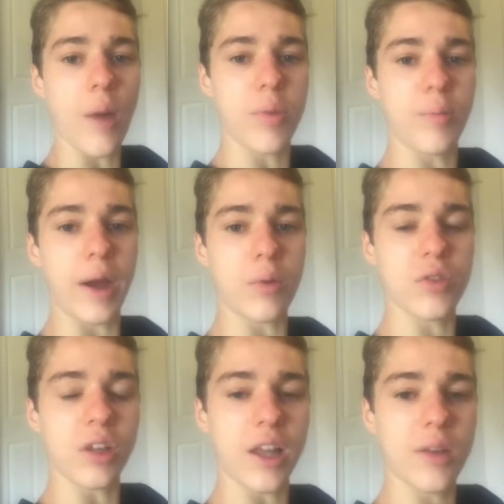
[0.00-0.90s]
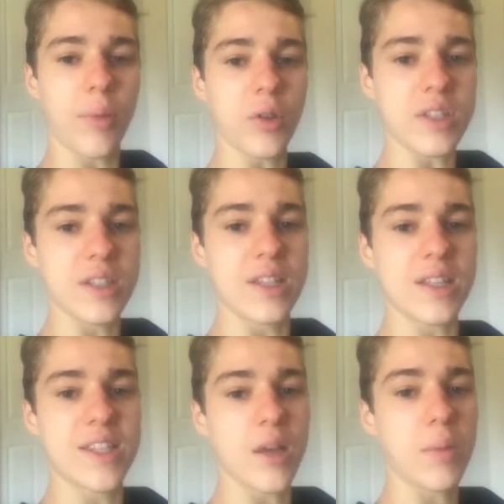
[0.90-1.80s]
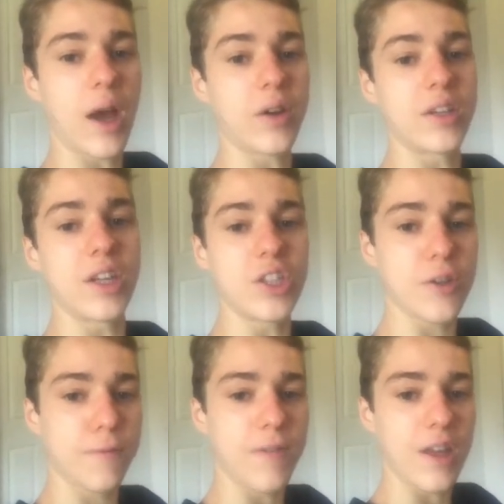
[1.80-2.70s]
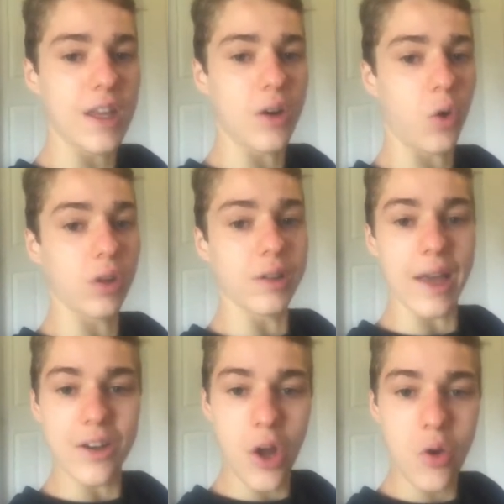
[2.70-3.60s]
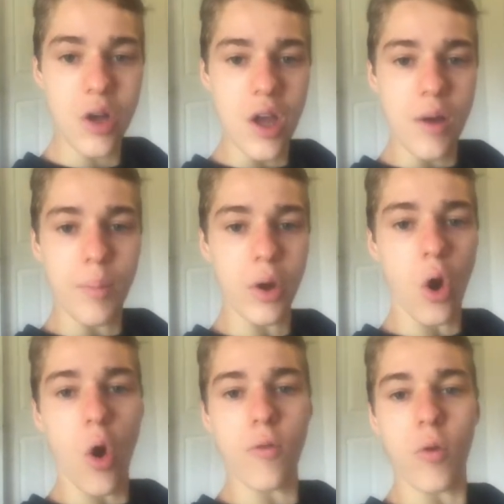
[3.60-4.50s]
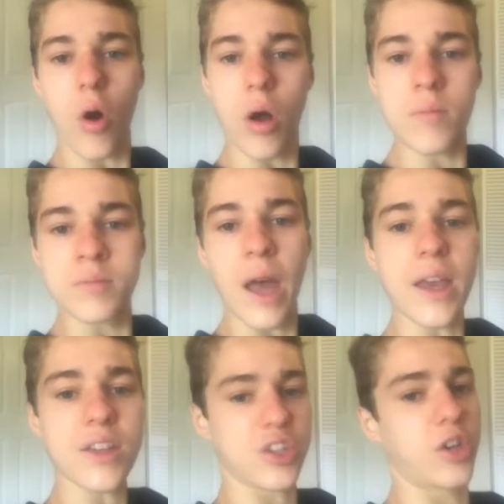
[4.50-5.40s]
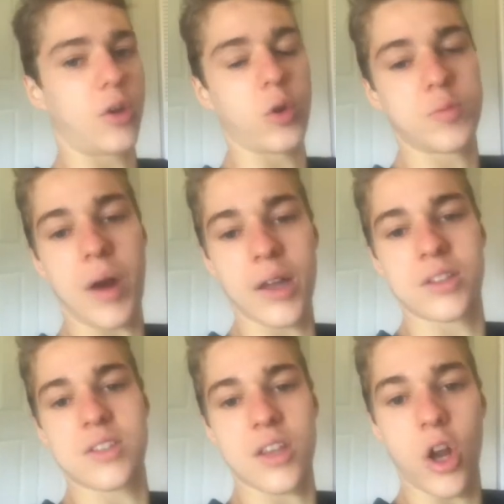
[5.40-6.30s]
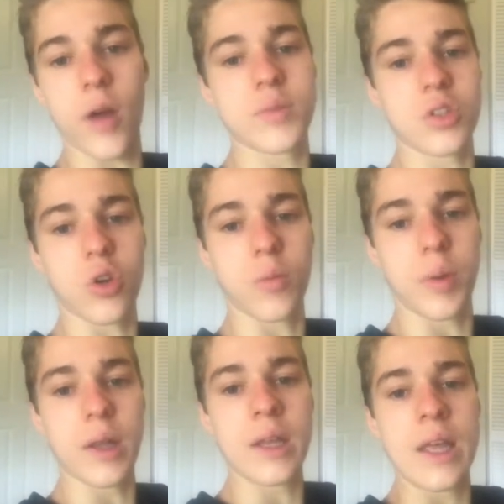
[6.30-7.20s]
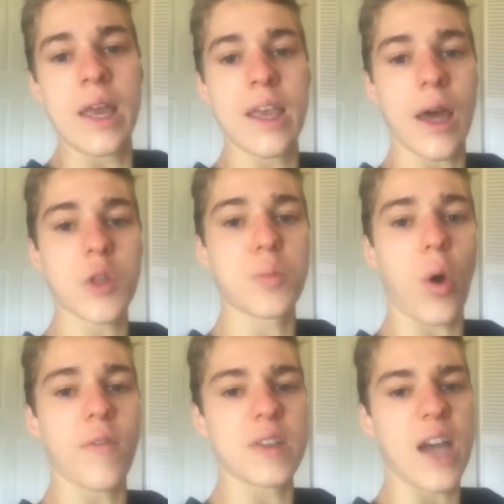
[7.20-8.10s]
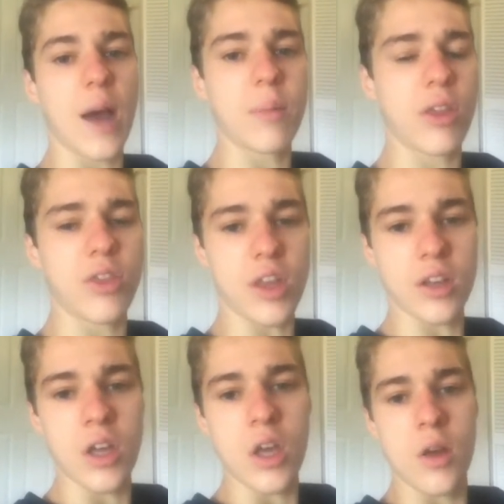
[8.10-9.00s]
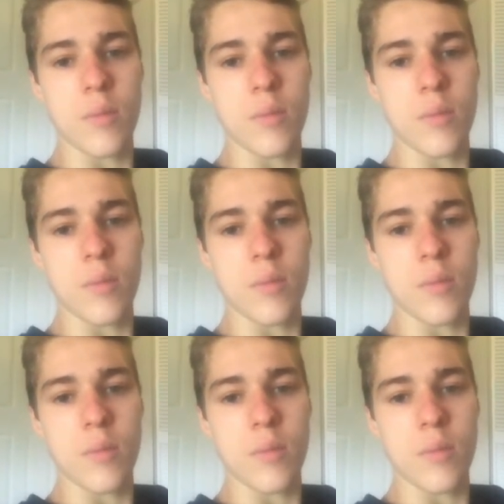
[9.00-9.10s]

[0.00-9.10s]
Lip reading: I'm prepared with the lightning bolts. It did take me out a Ninja Fit in Orlando, but overall, I guess I could always practice that obstacle, but again, it's more of a timing thing.